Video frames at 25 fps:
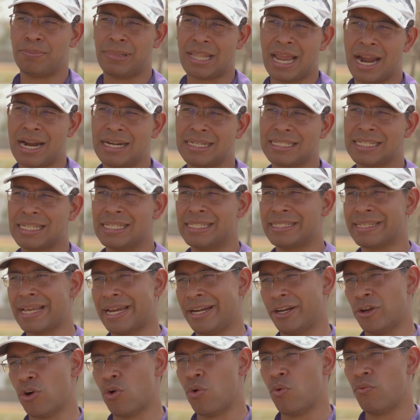plants
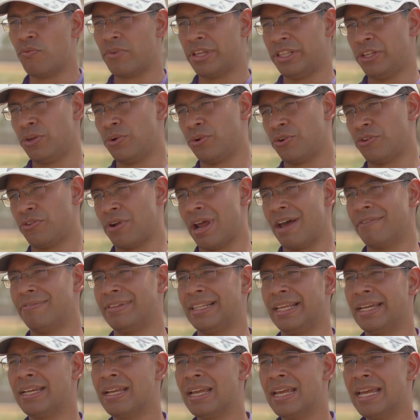inside home when you're
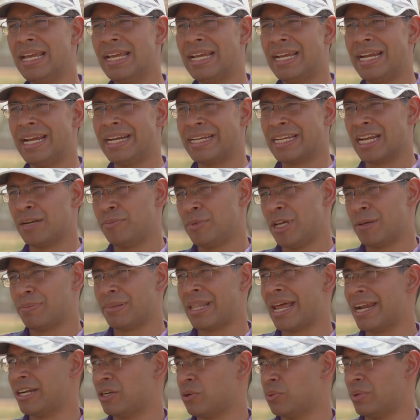traveling. It can be
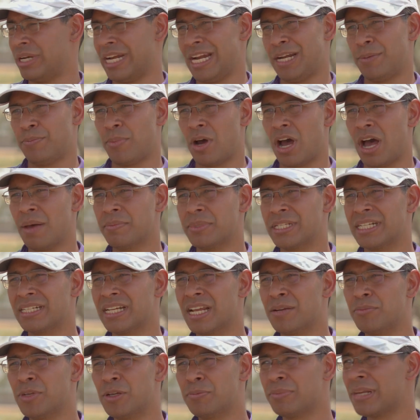applied to date palms. It
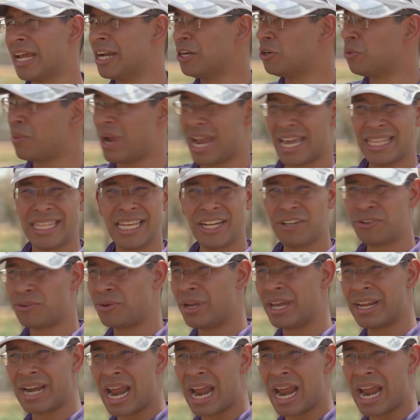can be applied to any tree